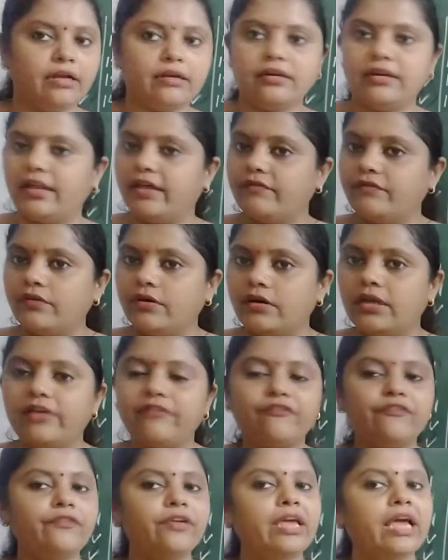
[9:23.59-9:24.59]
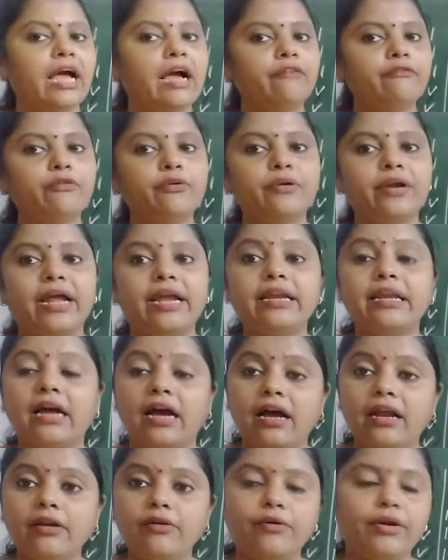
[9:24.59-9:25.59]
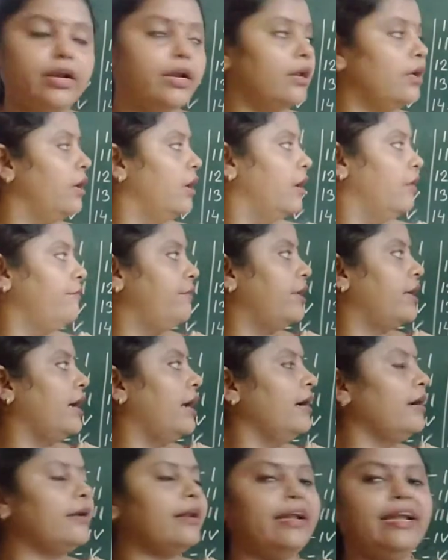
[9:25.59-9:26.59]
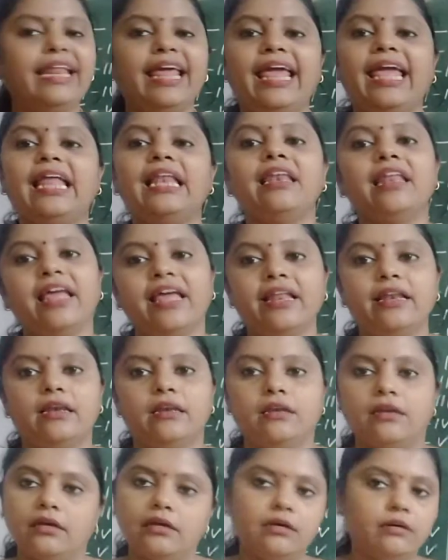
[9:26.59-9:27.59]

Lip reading: Never. If we have to write 100, we can't write LL.